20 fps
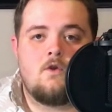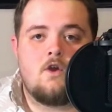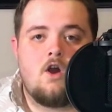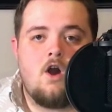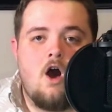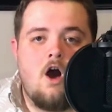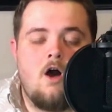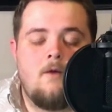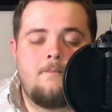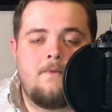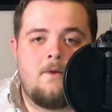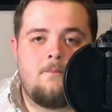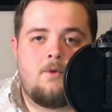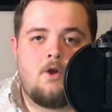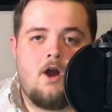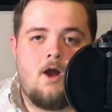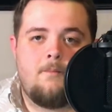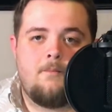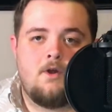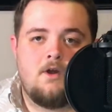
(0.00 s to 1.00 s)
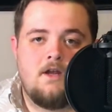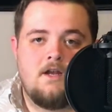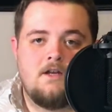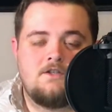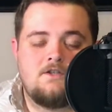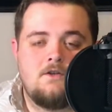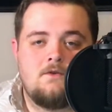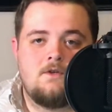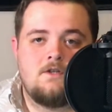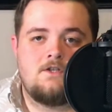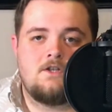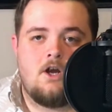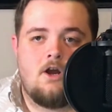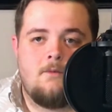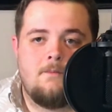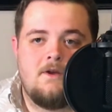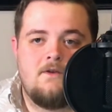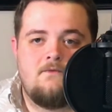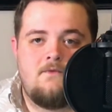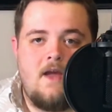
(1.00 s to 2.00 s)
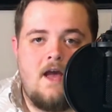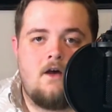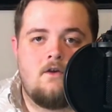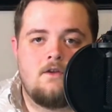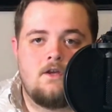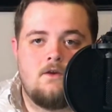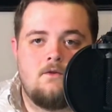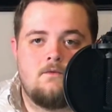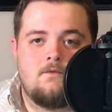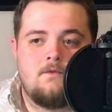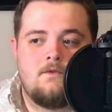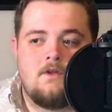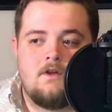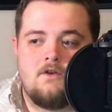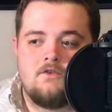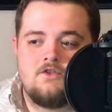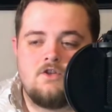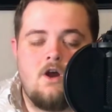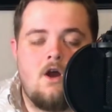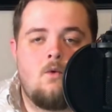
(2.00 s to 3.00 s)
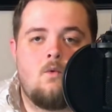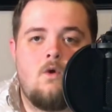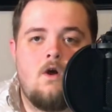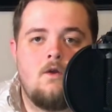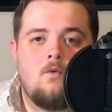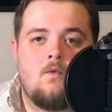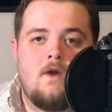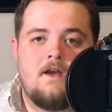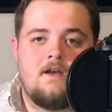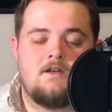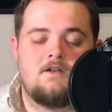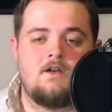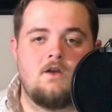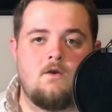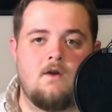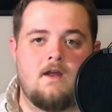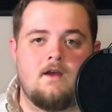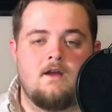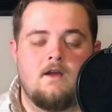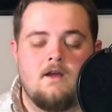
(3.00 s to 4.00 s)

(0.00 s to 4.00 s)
comp a property to determine value. There's not one way to do it.